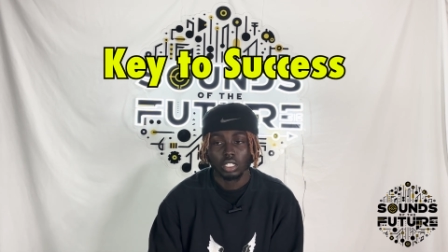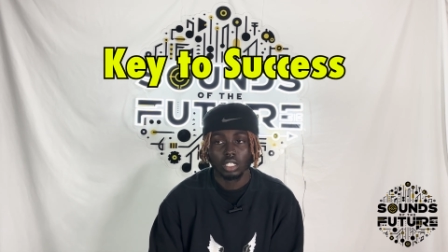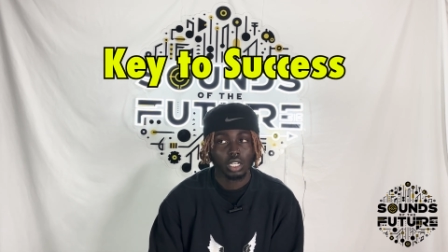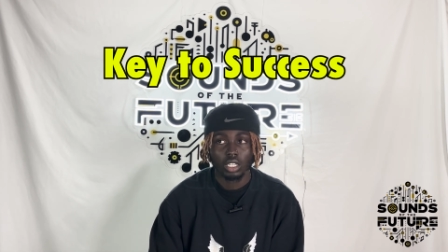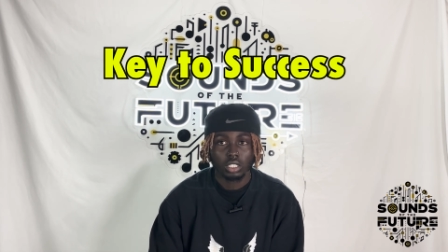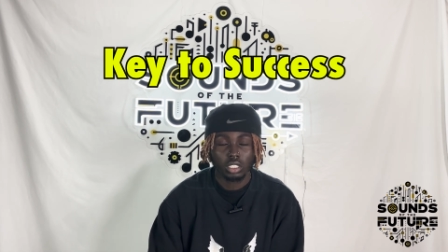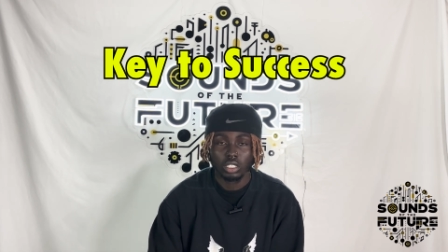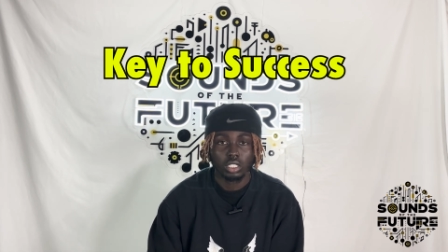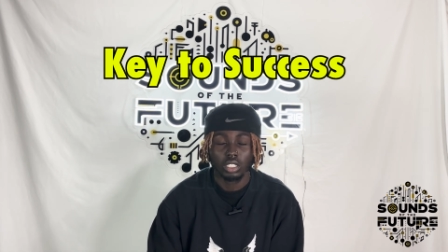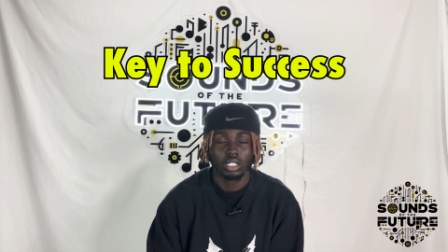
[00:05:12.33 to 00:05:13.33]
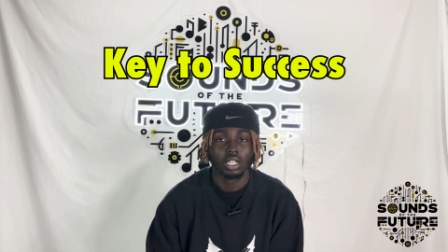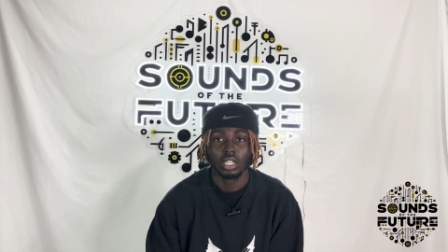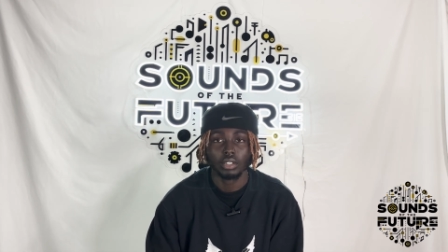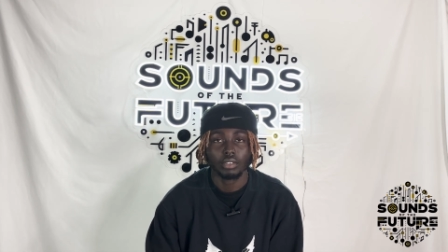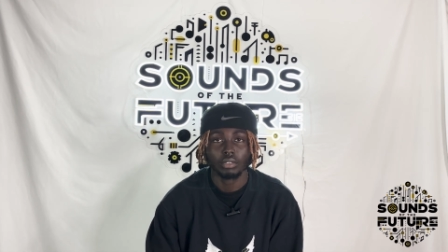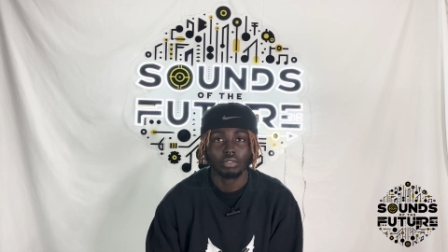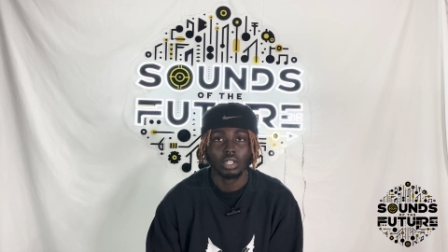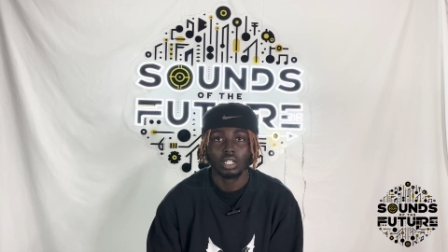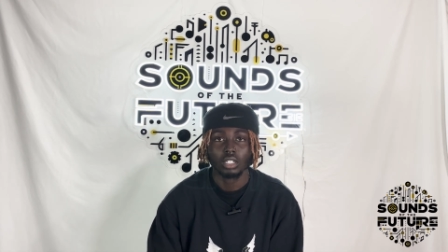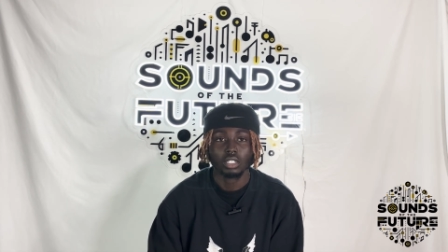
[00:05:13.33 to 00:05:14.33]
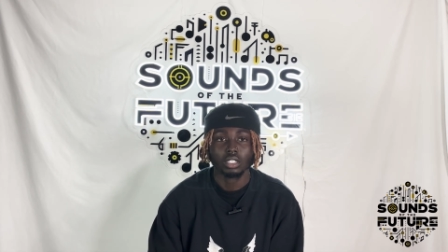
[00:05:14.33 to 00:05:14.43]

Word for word: yeah, consistency not giving a fuck.